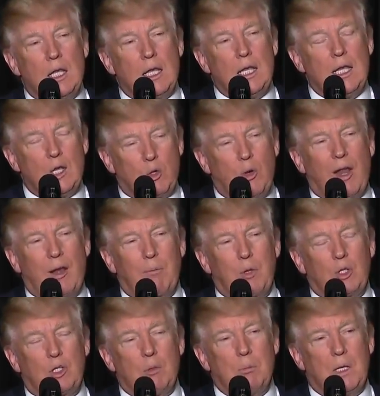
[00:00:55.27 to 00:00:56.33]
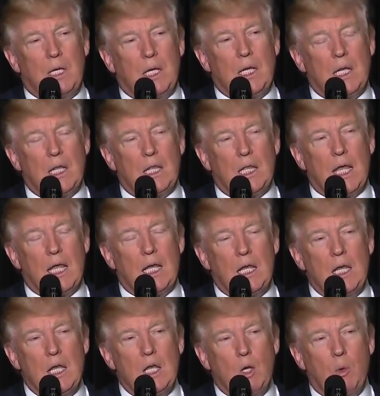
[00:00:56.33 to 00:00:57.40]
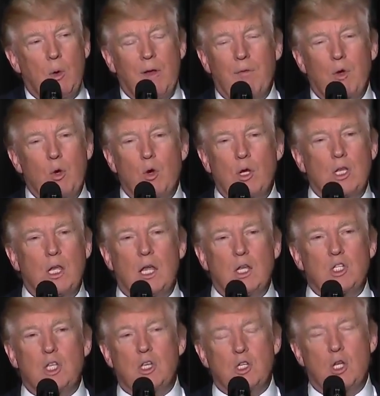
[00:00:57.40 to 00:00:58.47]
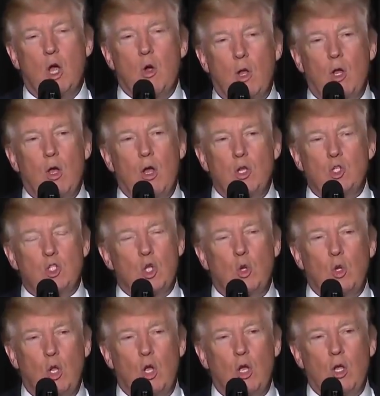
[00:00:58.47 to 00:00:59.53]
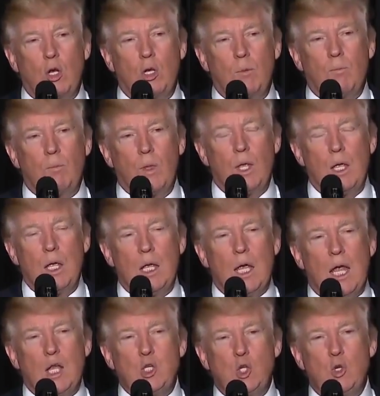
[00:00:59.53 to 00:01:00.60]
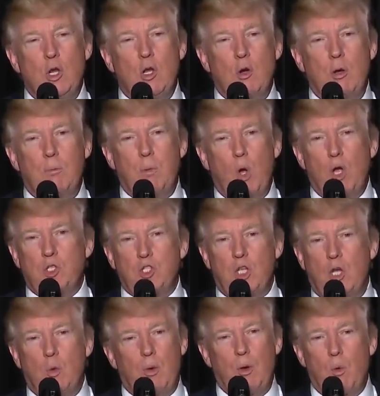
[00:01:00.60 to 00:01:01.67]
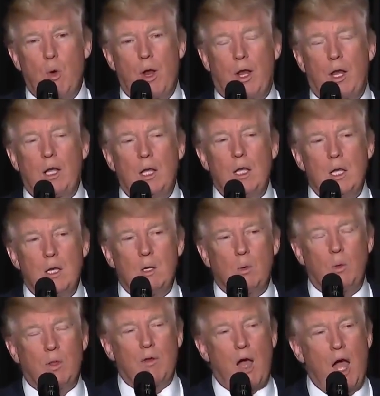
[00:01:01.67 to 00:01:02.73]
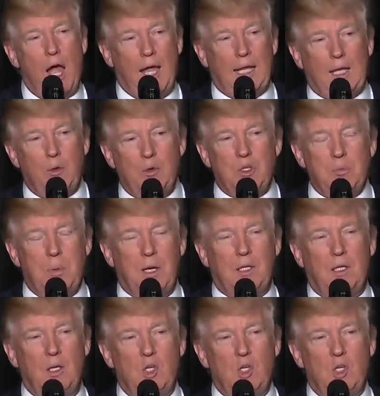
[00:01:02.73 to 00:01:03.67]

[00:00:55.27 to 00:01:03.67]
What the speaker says: incredible to me that we have a court case that's going on so long. As you know, in Boston, we won it with a highly respected